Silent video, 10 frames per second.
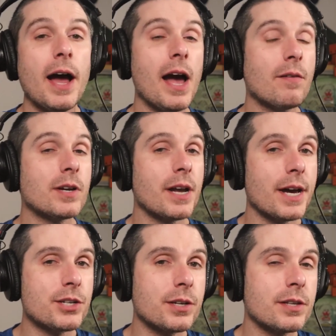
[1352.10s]
haven't
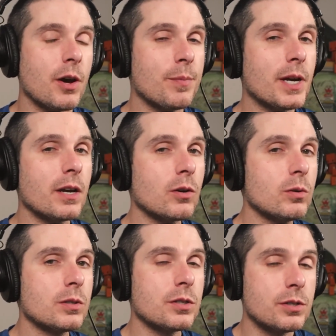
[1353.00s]
actually. That would be kind of
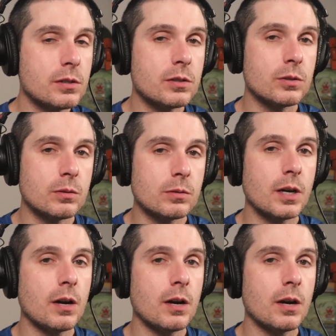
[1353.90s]
cool to do.